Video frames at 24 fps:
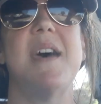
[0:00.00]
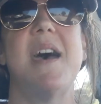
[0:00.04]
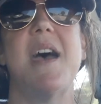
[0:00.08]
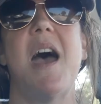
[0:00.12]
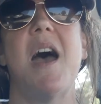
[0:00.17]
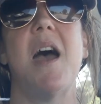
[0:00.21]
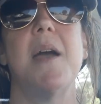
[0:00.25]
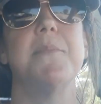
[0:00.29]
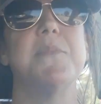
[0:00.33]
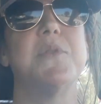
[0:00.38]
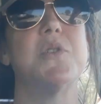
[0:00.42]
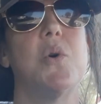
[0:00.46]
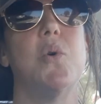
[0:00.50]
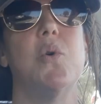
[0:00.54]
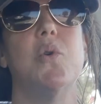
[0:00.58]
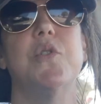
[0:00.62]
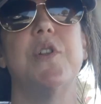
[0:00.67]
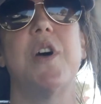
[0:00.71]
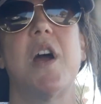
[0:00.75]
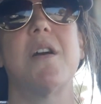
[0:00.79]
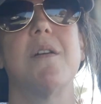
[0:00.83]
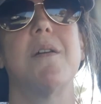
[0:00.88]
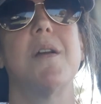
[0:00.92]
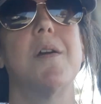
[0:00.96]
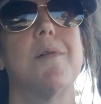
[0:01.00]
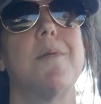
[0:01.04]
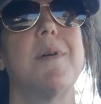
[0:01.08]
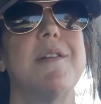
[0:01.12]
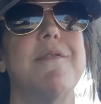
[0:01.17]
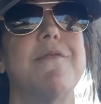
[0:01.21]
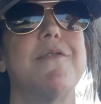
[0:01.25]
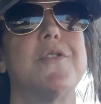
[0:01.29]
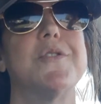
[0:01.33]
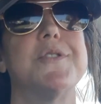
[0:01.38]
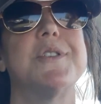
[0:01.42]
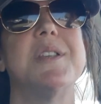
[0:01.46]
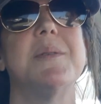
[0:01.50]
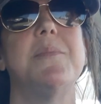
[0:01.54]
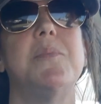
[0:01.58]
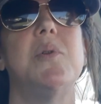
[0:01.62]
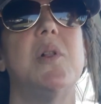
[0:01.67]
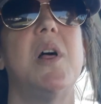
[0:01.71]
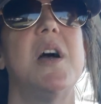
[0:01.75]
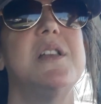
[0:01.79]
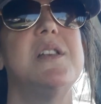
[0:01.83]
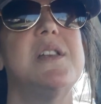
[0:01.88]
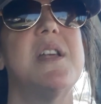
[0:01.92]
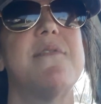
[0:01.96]
I'm told are
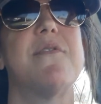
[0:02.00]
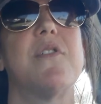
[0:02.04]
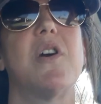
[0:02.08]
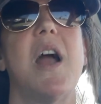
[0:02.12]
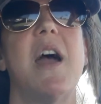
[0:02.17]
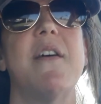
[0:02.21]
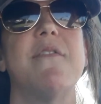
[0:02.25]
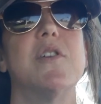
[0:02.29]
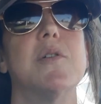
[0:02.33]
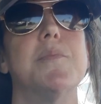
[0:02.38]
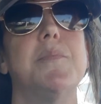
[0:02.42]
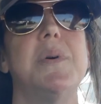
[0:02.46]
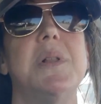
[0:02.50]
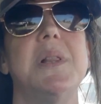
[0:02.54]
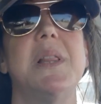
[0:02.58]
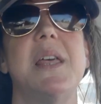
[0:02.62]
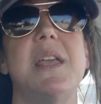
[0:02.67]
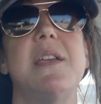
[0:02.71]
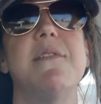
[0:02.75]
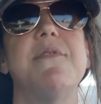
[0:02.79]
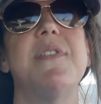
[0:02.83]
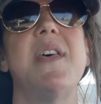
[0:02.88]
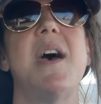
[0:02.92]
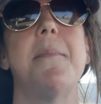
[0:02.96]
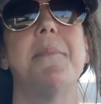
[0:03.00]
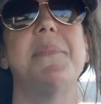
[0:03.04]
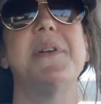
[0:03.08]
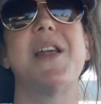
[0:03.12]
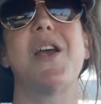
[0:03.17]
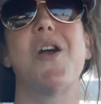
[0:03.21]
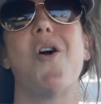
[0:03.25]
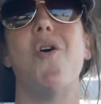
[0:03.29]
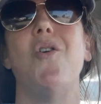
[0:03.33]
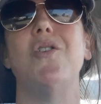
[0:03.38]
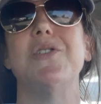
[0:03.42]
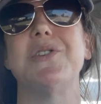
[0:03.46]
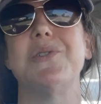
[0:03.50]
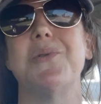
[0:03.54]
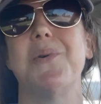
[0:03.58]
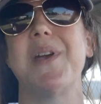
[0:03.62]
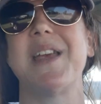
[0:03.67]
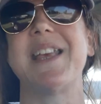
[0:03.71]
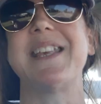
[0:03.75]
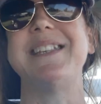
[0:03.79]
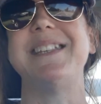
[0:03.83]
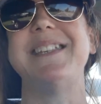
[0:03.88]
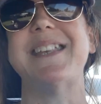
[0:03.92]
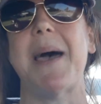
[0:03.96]
irreversible. I never ever believe that, but I also
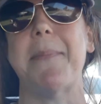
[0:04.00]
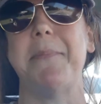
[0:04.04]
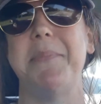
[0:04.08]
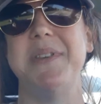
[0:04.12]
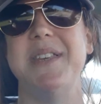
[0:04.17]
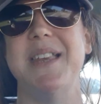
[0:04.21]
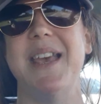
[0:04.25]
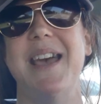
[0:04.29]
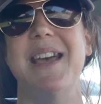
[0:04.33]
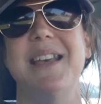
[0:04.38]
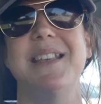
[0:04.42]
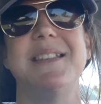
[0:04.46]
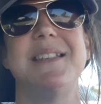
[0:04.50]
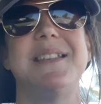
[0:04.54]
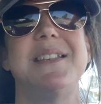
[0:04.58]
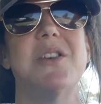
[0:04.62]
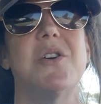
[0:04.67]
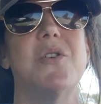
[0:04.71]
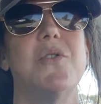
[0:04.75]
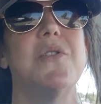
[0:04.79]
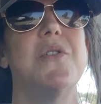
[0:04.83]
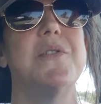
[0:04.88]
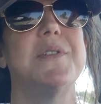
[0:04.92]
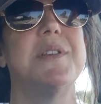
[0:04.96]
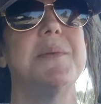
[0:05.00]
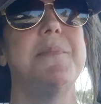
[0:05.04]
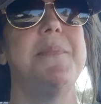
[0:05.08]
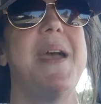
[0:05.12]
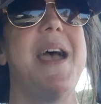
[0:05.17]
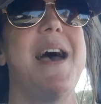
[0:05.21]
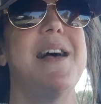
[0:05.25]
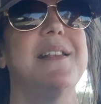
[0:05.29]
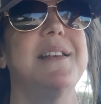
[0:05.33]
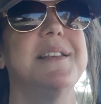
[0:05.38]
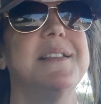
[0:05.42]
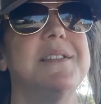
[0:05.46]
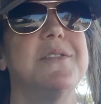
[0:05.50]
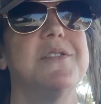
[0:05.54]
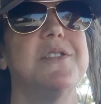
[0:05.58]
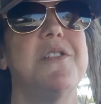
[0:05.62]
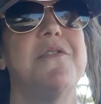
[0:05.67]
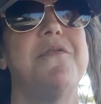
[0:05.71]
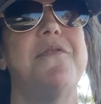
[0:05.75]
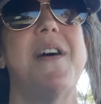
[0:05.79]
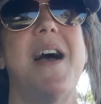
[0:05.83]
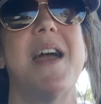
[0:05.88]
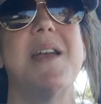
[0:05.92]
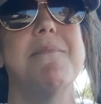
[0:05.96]
accept it. So there's a balance. There's
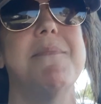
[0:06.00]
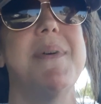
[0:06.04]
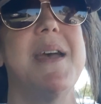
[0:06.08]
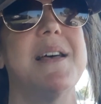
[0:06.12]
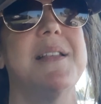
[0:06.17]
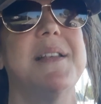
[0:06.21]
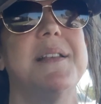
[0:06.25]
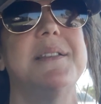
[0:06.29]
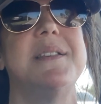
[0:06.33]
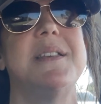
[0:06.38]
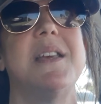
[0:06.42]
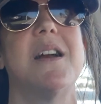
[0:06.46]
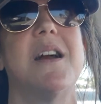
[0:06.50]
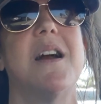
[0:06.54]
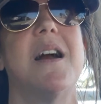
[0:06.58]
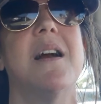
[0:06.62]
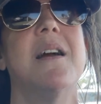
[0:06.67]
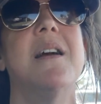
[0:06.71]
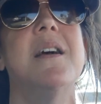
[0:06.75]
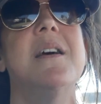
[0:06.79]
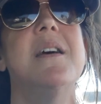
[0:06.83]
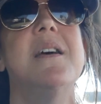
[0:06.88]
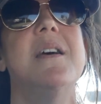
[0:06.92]
a fine balance here.